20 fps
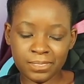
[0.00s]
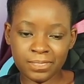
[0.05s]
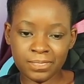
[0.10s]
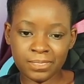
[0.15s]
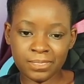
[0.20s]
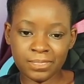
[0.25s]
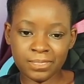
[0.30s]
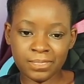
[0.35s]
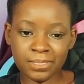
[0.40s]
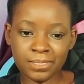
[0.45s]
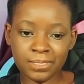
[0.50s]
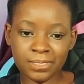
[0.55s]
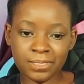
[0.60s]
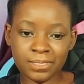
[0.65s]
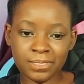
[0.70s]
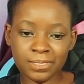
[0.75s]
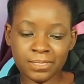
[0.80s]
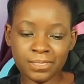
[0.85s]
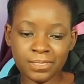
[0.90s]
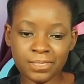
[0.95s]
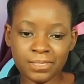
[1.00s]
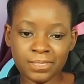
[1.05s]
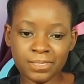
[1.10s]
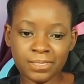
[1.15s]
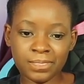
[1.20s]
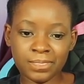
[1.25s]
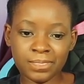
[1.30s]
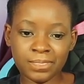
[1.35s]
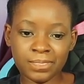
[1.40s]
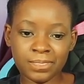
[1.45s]

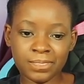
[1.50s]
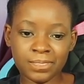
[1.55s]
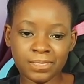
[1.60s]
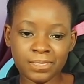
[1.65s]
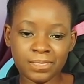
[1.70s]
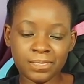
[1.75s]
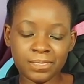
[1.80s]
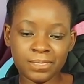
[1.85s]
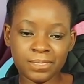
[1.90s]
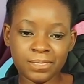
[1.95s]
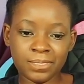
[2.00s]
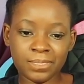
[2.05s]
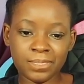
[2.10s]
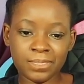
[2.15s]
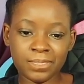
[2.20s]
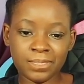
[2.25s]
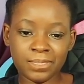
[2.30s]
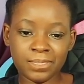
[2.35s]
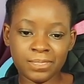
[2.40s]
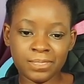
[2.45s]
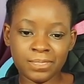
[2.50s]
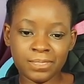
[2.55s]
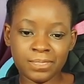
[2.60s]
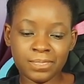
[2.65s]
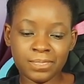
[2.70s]
[no speech]